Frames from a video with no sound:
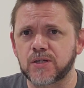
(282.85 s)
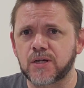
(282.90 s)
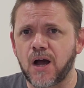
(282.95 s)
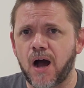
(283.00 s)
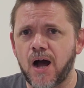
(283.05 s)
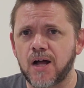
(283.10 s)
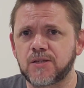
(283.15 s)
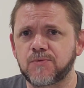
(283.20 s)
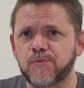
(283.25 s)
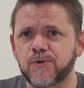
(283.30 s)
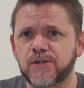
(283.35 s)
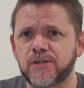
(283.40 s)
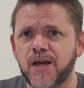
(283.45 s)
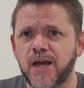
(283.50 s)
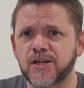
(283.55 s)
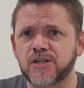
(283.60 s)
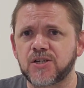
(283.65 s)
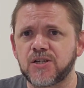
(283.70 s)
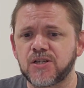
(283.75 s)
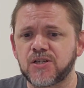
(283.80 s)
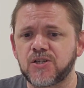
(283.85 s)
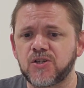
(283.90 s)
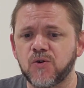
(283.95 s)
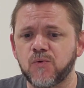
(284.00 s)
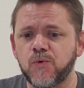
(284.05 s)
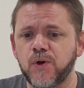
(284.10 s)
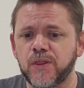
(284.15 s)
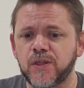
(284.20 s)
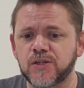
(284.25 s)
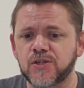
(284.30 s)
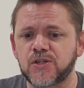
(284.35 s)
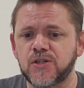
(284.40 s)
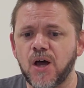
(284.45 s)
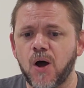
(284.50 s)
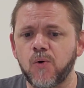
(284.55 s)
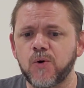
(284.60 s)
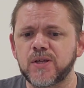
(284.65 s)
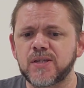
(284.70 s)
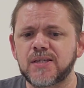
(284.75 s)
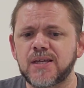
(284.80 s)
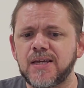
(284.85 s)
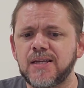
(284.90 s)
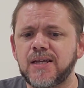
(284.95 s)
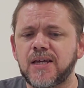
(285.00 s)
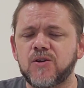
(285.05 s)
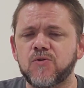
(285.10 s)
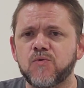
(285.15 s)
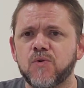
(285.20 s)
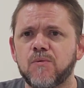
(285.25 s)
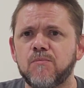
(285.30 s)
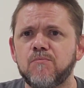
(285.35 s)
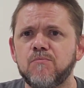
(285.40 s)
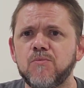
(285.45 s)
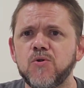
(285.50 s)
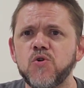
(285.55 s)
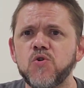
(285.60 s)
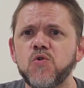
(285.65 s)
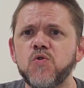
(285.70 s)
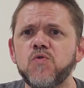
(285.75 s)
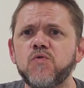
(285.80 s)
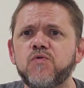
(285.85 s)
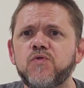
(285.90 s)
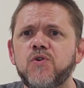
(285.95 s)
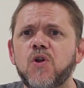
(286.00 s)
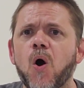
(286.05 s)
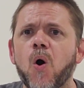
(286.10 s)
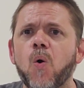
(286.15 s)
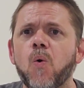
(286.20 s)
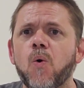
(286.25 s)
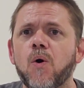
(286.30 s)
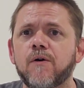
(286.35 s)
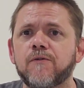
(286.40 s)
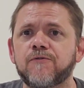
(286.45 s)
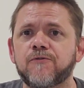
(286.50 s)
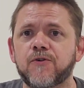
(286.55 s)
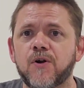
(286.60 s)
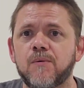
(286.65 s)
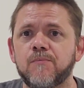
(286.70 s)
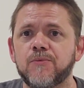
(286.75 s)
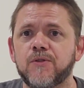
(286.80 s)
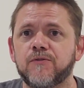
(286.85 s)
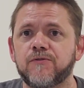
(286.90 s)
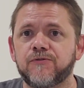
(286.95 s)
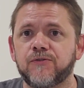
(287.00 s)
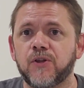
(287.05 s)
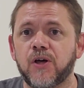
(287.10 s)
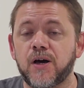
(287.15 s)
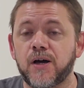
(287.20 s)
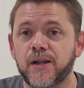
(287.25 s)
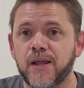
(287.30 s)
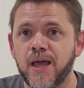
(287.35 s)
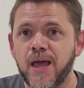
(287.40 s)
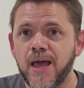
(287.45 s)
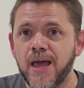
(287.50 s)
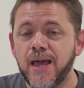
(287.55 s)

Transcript: God's protection is still with us. Notice he didn't remove Noah from the flood.